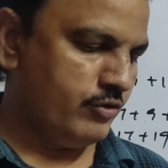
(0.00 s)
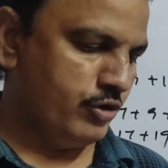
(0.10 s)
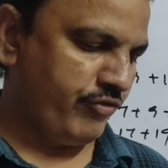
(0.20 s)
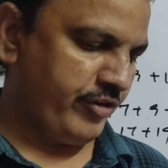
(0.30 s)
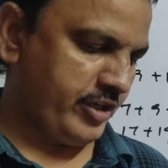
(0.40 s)

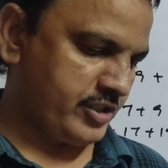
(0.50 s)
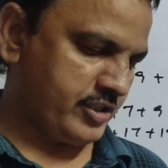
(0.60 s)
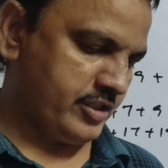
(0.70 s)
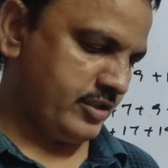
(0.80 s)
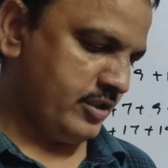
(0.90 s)
you finished
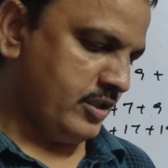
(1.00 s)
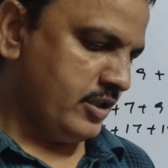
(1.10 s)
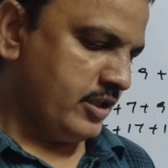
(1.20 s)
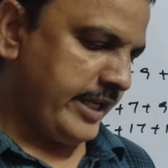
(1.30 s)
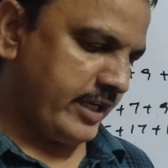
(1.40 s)
it.
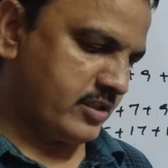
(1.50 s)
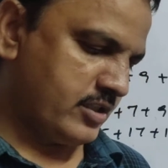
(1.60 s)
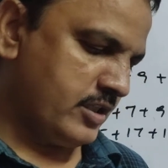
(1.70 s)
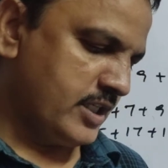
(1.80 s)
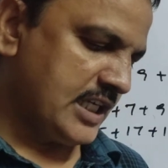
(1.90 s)
Next,
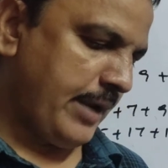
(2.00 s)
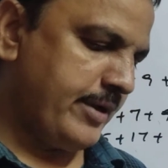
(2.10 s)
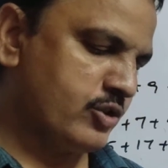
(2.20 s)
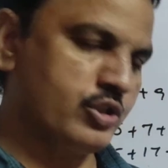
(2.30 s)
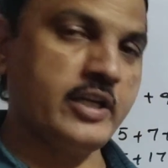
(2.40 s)

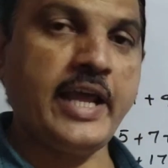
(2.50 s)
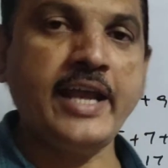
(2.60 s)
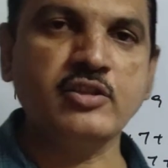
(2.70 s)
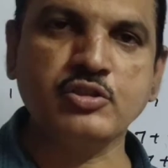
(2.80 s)
coming to the 9th